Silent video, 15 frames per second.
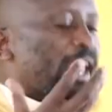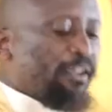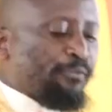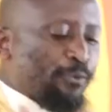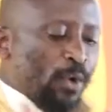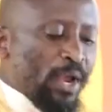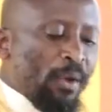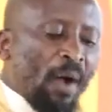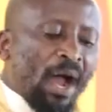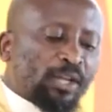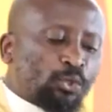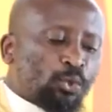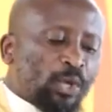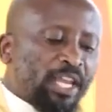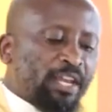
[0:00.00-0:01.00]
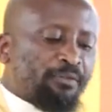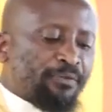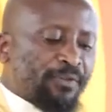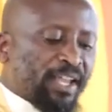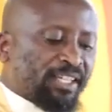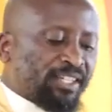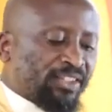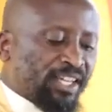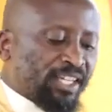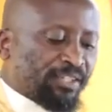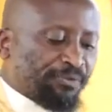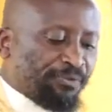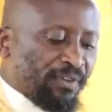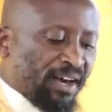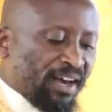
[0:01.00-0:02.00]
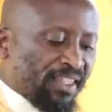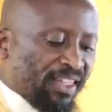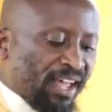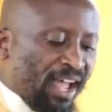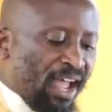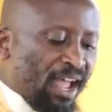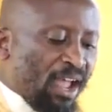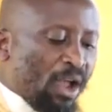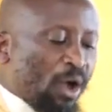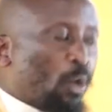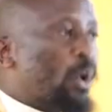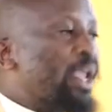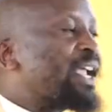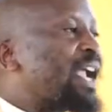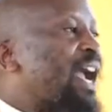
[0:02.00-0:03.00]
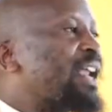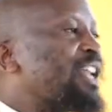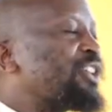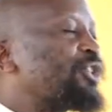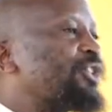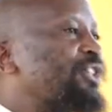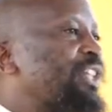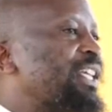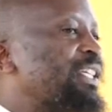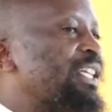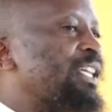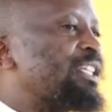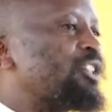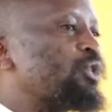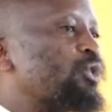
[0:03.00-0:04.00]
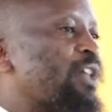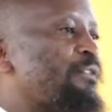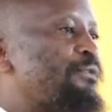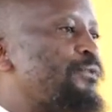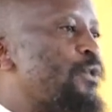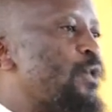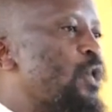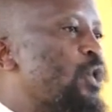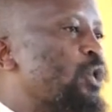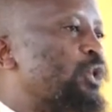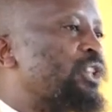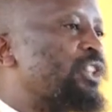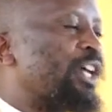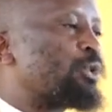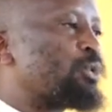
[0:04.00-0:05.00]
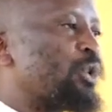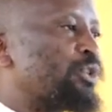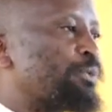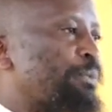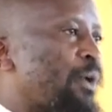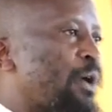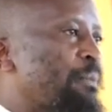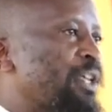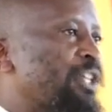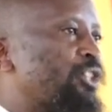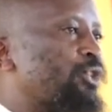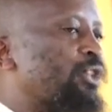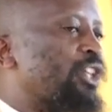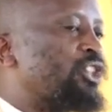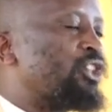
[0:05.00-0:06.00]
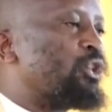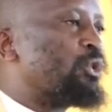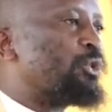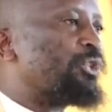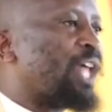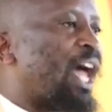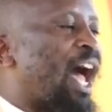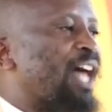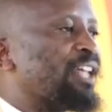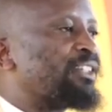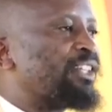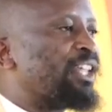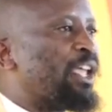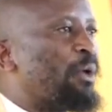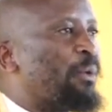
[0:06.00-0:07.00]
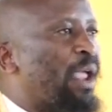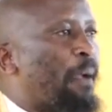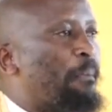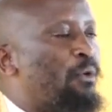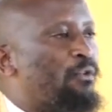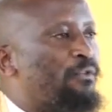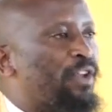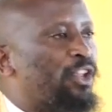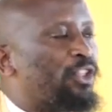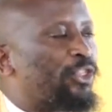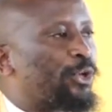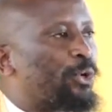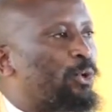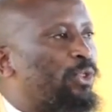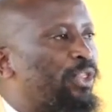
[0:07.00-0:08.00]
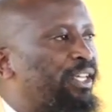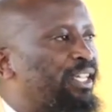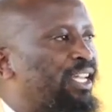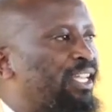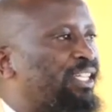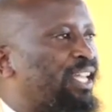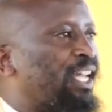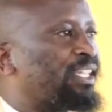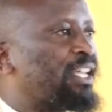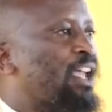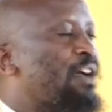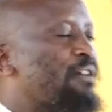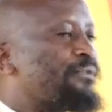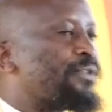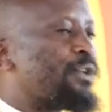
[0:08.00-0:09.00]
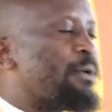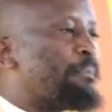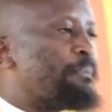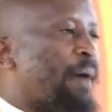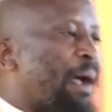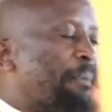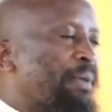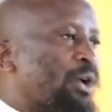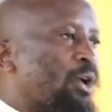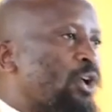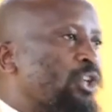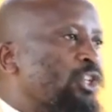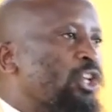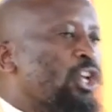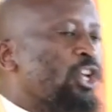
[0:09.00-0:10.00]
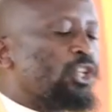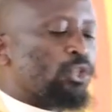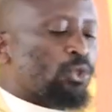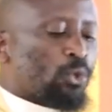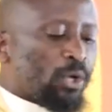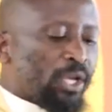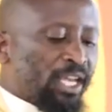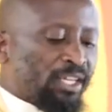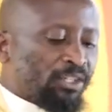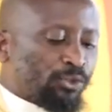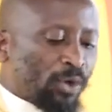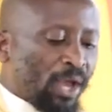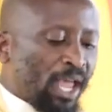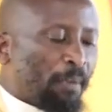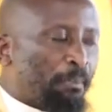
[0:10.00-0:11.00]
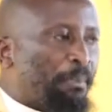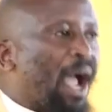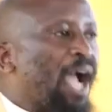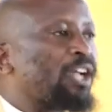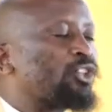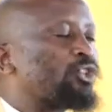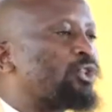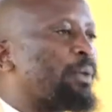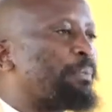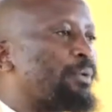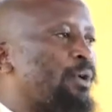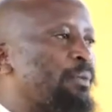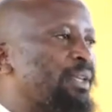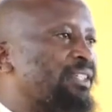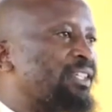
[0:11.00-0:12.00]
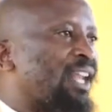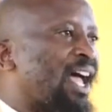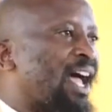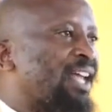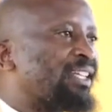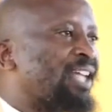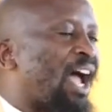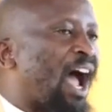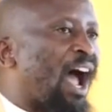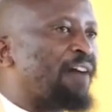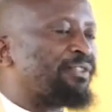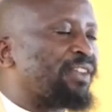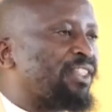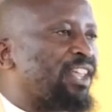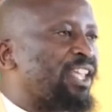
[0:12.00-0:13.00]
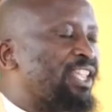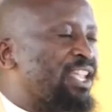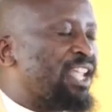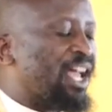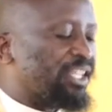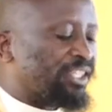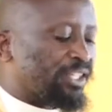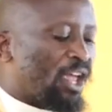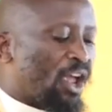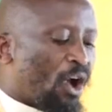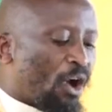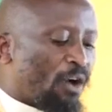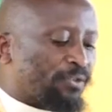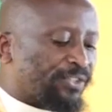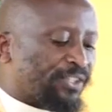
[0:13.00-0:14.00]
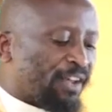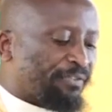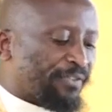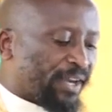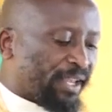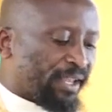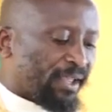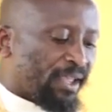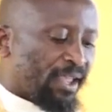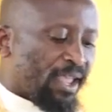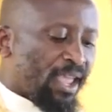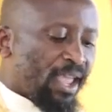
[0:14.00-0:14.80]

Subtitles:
If we were to inflate this further, we can associate it to the food that was promised to the Jews as they were moving through the desert from Babylon to Israel, back to the promised land after the years of suffering.